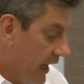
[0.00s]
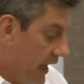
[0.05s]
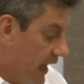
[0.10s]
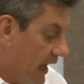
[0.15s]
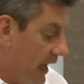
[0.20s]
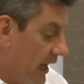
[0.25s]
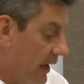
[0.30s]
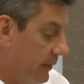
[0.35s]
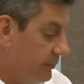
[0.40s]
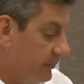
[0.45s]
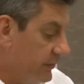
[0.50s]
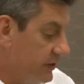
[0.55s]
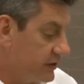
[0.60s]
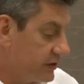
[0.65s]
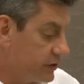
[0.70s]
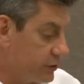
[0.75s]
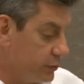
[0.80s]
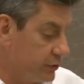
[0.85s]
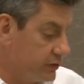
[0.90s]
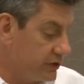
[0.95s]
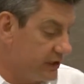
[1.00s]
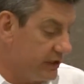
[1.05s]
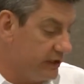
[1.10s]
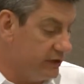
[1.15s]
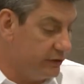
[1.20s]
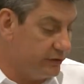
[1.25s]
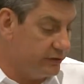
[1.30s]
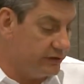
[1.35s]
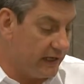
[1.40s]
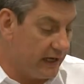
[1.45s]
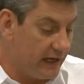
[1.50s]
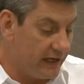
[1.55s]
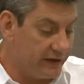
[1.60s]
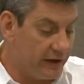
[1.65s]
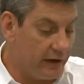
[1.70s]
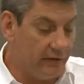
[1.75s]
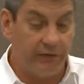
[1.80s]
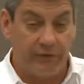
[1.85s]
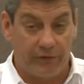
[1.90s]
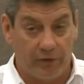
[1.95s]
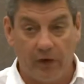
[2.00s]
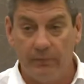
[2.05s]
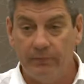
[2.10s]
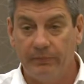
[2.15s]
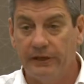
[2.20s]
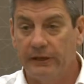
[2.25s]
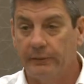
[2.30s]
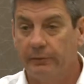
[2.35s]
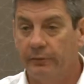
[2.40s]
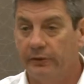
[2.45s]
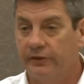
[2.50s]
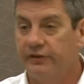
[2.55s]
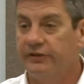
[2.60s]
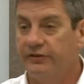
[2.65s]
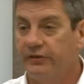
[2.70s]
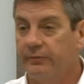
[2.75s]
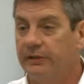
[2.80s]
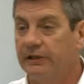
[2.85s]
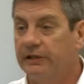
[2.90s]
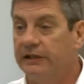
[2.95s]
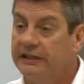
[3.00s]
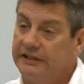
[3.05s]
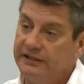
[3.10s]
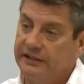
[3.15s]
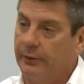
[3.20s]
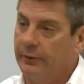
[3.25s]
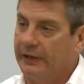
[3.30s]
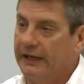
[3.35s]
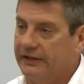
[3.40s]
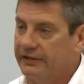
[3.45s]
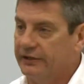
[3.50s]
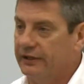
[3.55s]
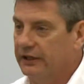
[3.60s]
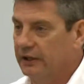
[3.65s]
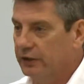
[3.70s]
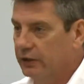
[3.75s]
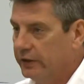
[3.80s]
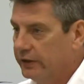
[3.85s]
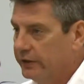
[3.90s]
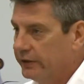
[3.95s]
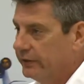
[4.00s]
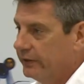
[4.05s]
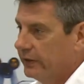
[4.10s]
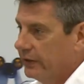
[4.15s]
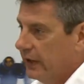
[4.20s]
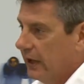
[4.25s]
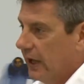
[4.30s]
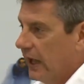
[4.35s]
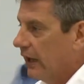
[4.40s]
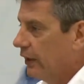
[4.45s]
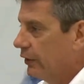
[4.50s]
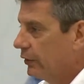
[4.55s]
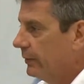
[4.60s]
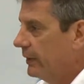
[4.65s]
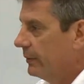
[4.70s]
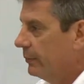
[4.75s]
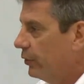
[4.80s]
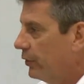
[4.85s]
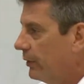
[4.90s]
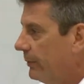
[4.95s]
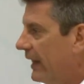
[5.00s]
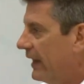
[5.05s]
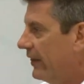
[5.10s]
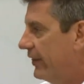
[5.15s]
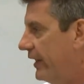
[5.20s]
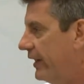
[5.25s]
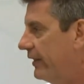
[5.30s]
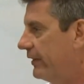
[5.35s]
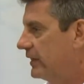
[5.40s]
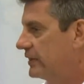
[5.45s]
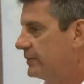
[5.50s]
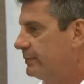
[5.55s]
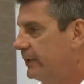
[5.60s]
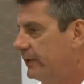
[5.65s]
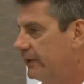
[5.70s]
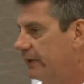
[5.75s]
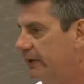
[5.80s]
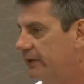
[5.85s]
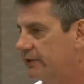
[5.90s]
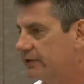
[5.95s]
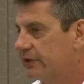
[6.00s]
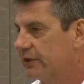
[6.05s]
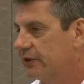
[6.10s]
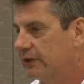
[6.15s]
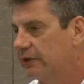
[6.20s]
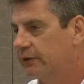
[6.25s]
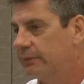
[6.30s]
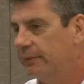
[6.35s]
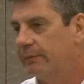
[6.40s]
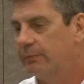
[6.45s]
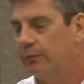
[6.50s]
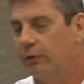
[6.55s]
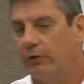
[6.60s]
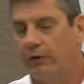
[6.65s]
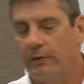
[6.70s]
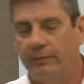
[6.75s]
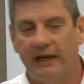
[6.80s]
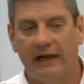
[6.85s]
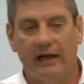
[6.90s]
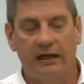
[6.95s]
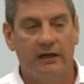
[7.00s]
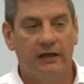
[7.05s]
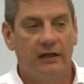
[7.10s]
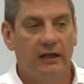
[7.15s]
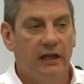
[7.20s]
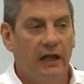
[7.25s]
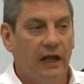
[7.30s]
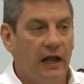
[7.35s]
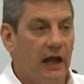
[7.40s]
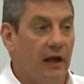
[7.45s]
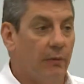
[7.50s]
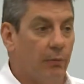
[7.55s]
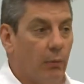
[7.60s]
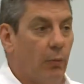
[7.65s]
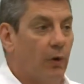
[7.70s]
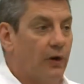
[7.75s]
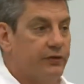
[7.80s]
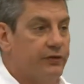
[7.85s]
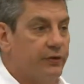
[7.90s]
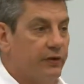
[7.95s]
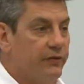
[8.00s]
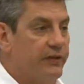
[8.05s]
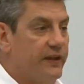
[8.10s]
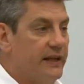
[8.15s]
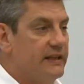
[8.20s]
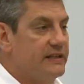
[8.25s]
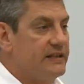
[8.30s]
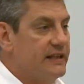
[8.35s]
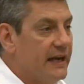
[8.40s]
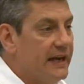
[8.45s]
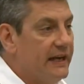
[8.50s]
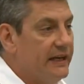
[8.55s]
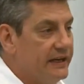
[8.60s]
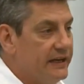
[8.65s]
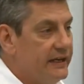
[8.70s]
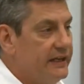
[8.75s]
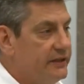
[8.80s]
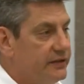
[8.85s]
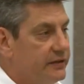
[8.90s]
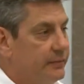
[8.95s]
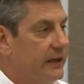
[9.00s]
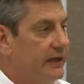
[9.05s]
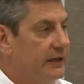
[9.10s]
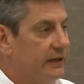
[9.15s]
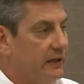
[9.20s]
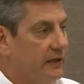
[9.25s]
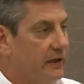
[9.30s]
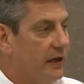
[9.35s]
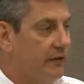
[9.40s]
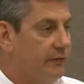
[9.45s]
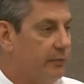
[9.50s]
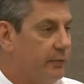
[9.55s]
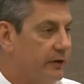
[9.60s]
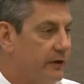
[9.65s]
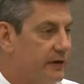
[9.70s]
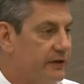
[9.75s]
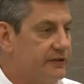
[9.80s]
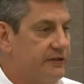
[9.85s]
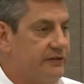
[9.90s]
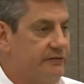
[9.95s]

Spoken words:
sourcing new data from people with disability so we actually learn a little bit more about their experience and a little bit more about what sort of things they need to make their life more